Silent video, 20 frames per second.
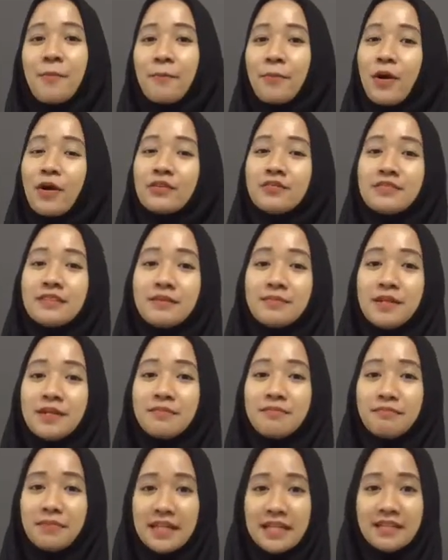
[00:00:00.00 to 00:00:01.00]

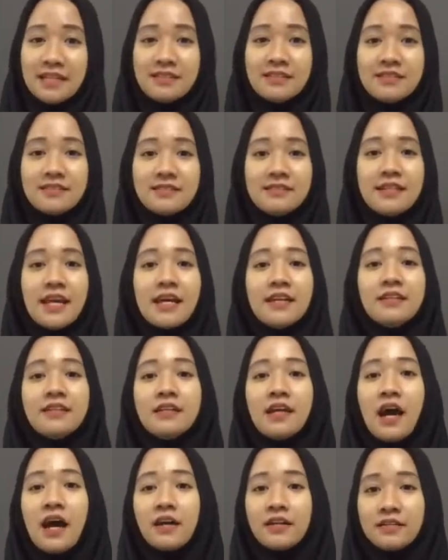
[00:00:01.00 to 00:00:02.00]
Proximant means that
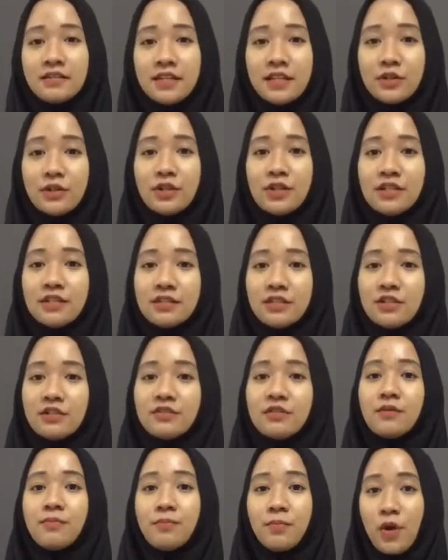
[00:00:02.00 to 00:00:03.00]
the
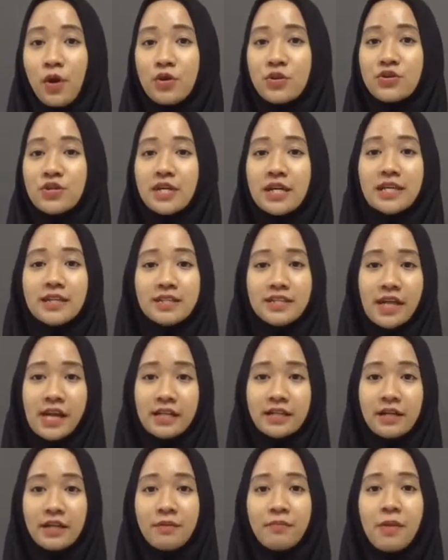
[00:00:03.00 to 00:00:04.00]
articulators approach each
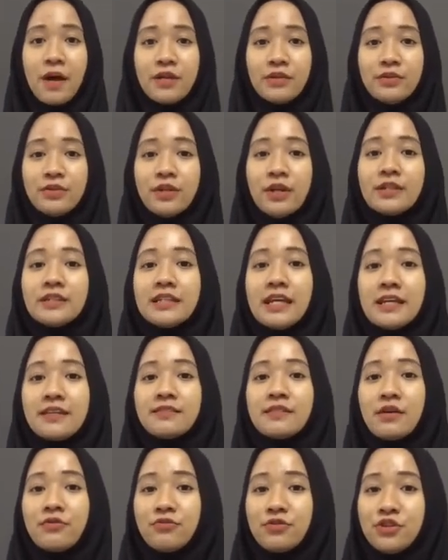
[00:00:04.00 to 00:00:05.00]
other but do not get
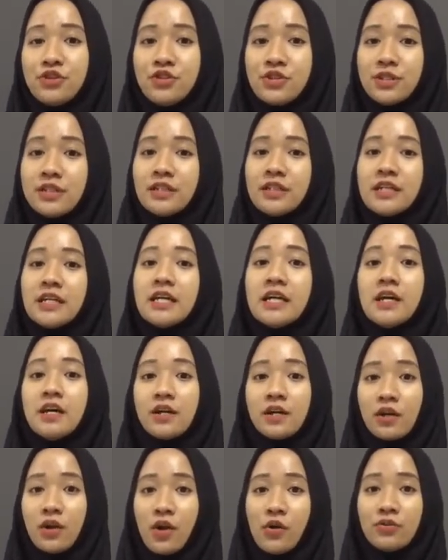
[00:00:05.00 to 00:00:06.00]
sufficiently
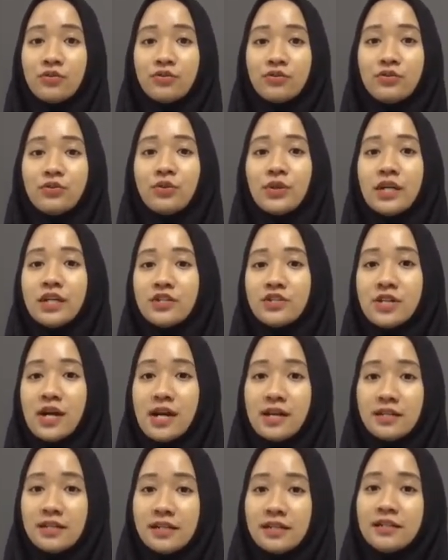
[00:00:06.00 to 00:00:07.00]
close to each
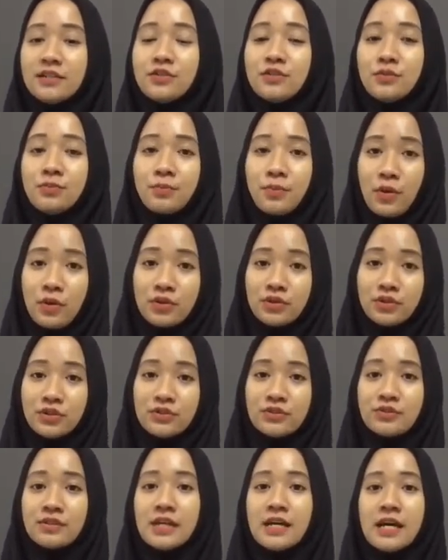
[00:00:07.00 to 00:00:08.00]
other to
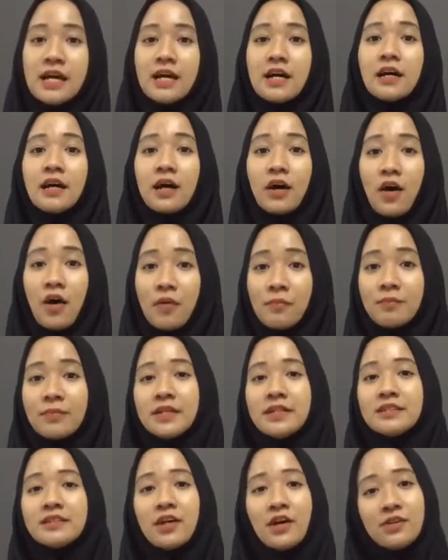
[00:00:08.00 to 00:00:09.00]
produce a
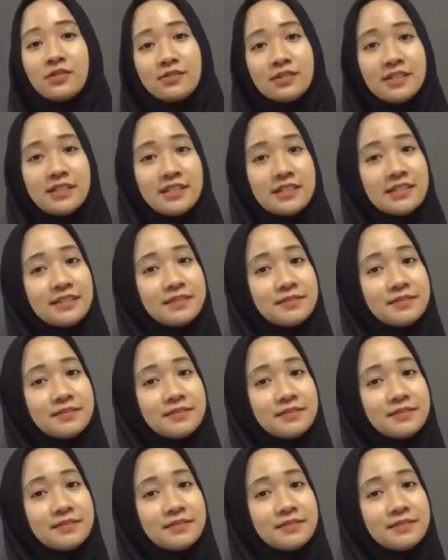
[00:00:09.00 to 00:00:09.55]
complete consonant.